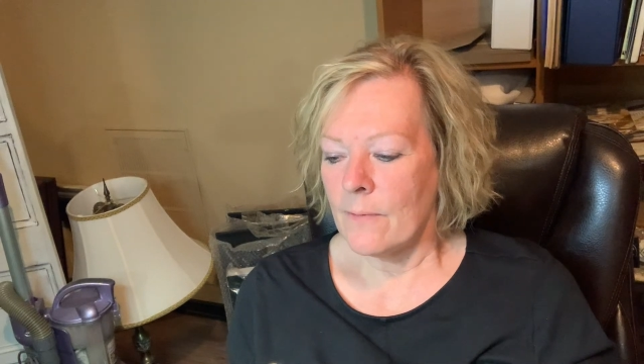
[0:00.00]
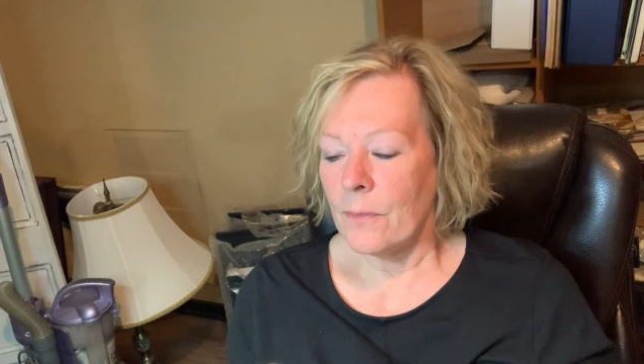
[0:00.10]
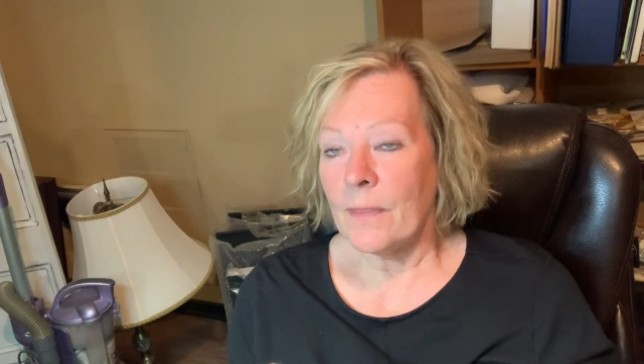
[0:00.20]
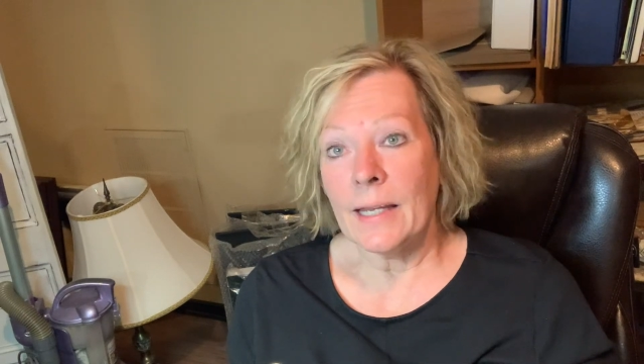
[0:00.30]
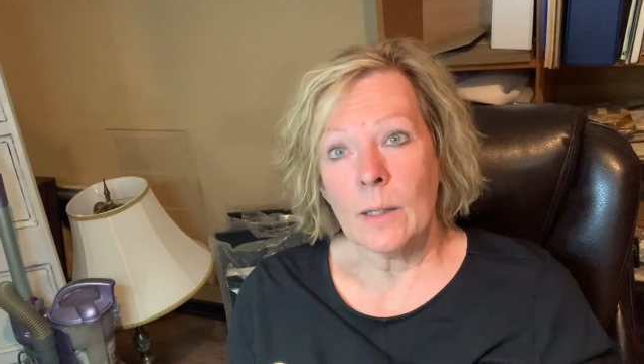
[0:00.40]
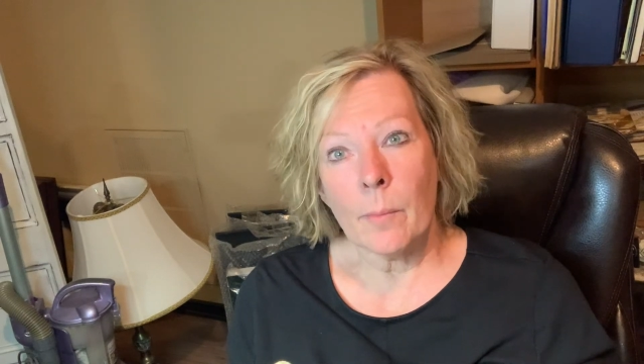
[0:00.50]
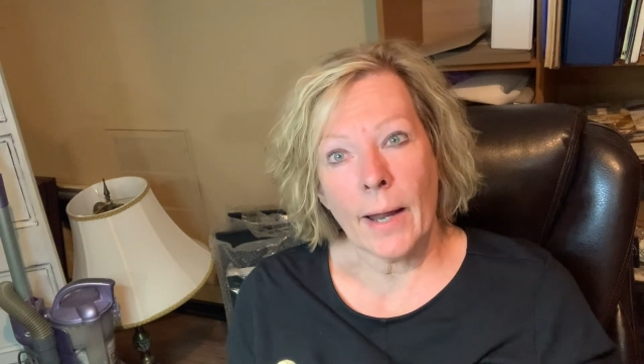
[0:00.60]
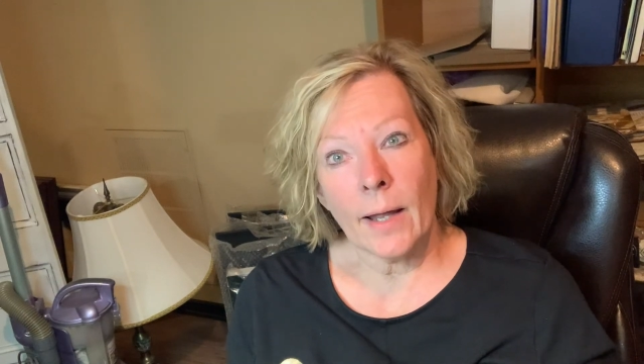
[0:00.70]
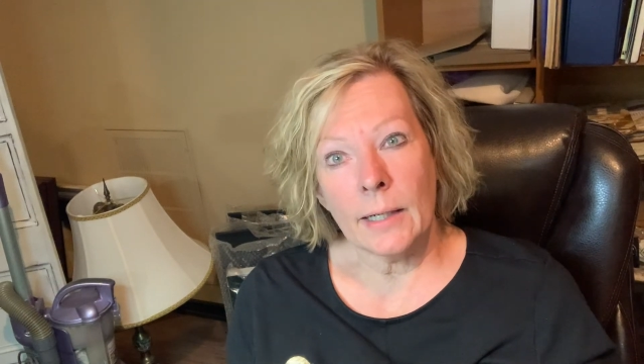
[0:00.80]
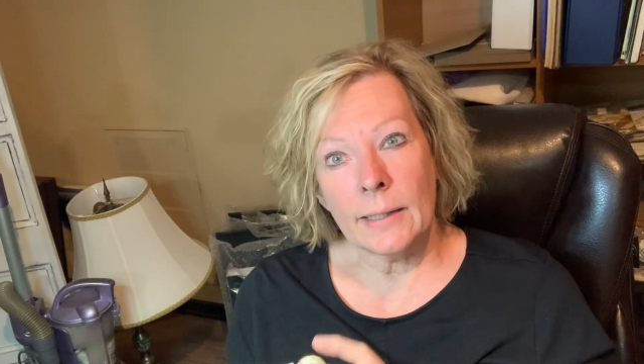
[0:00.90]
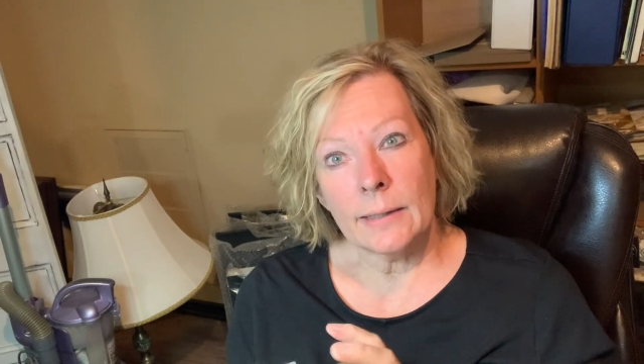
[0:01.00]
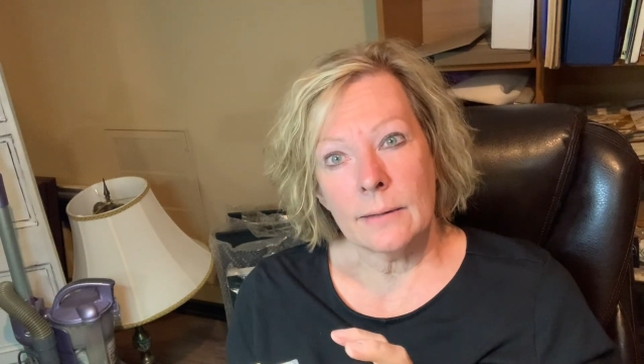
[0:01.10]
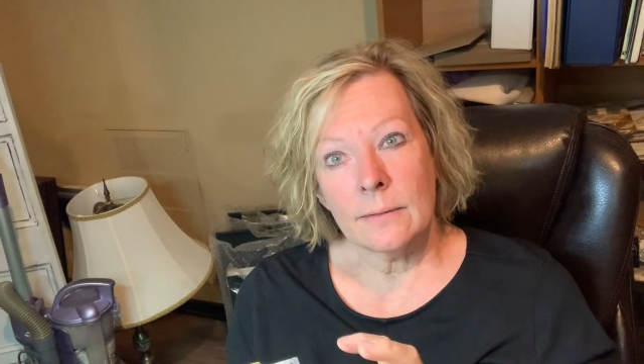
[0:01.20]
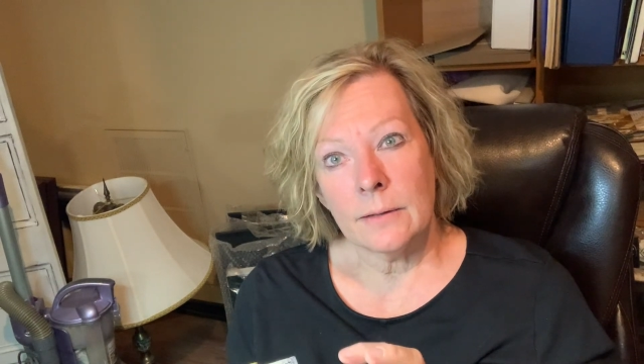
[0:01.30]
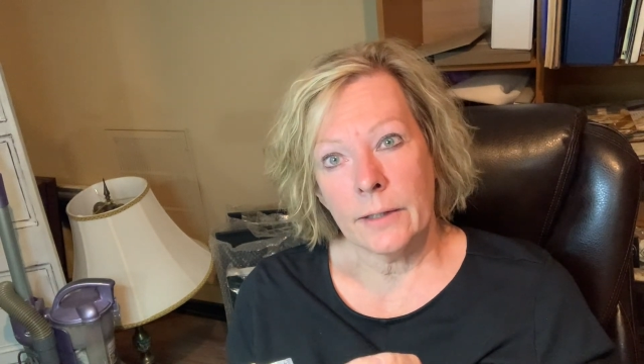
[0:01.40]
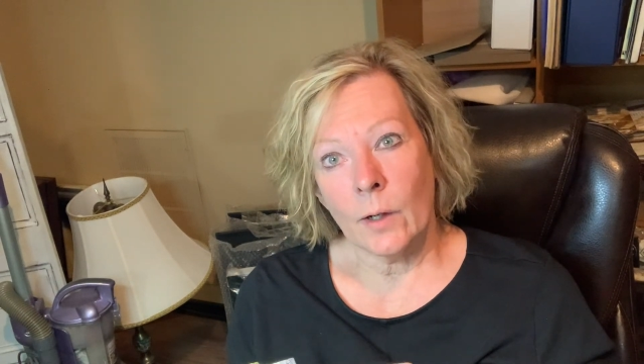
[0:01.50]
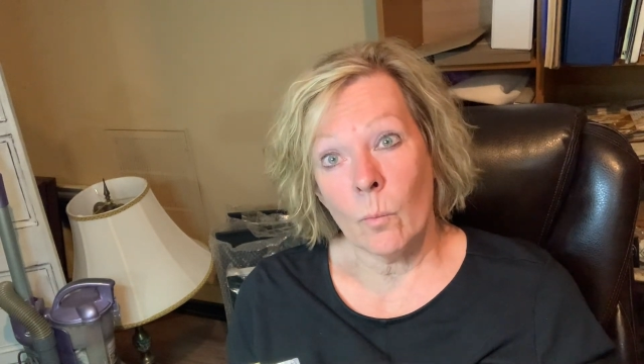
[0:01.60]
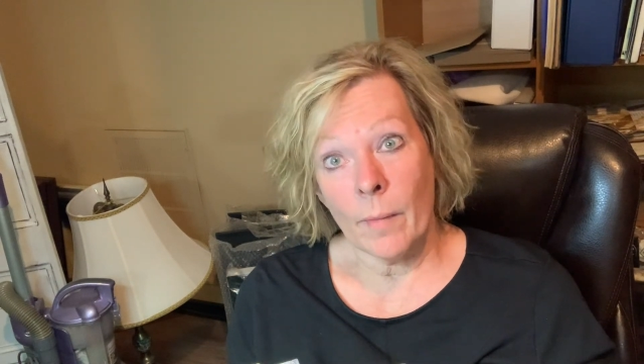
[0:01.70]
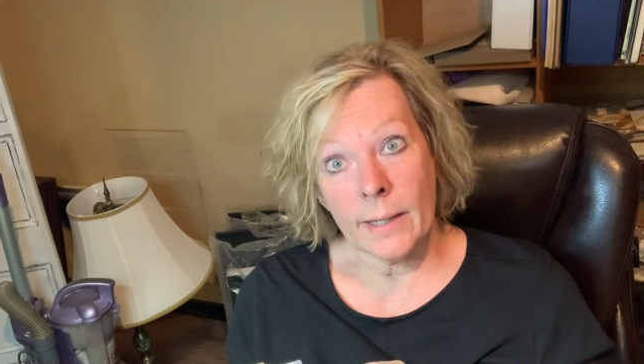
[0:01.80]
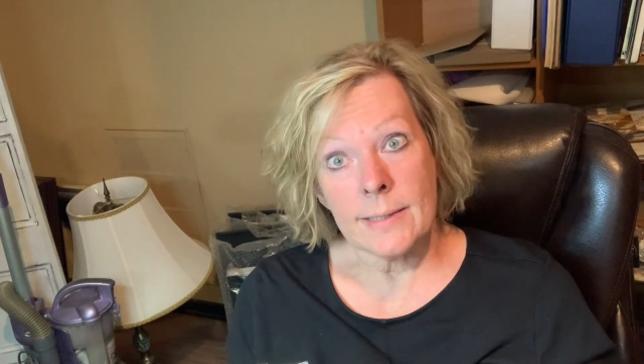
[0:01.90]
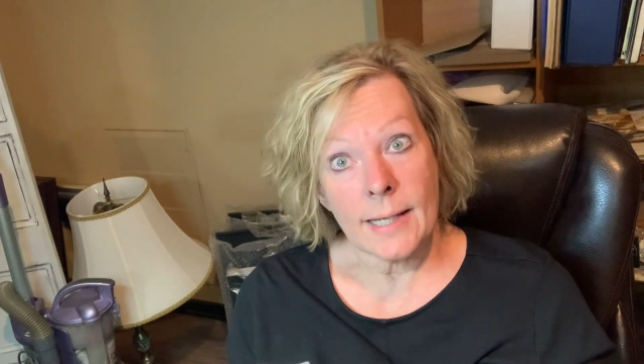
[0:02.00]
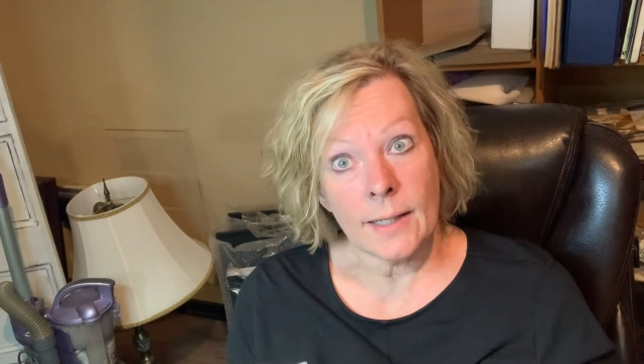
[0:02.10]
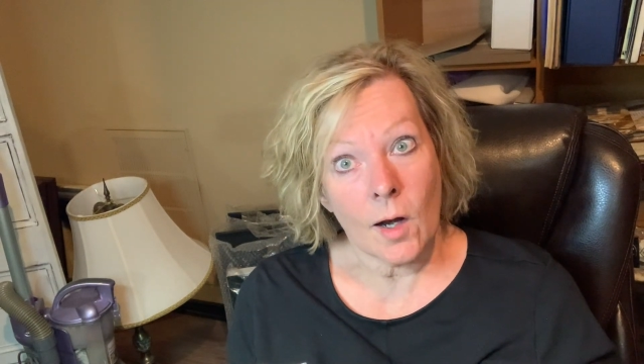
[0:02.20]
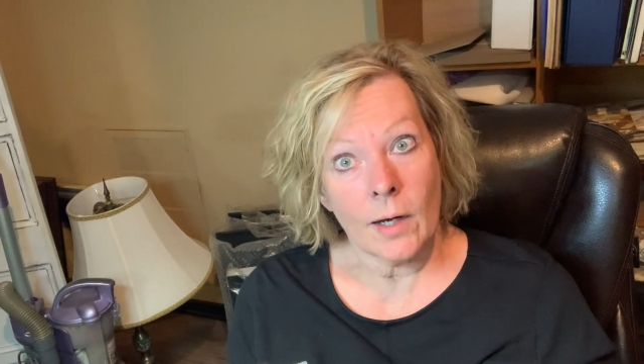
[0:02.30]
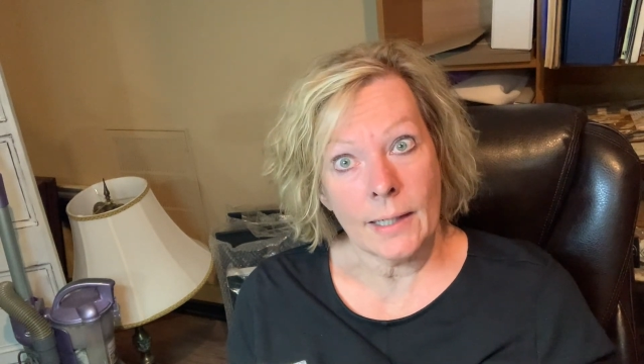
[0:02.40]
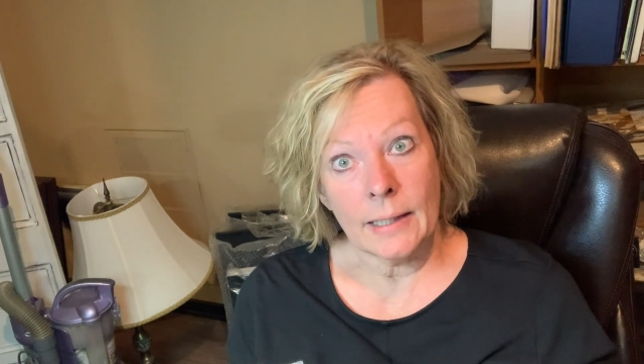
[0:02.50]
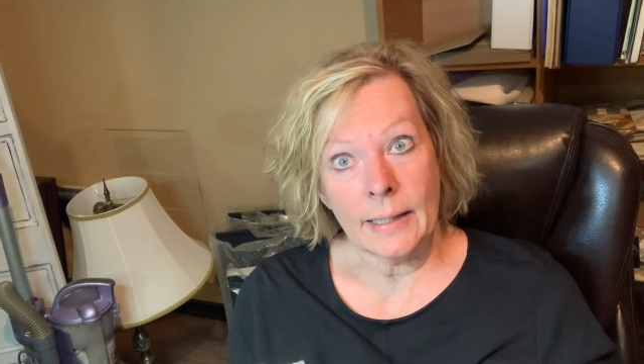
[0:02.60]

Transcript: think about it, you know, meditate on it.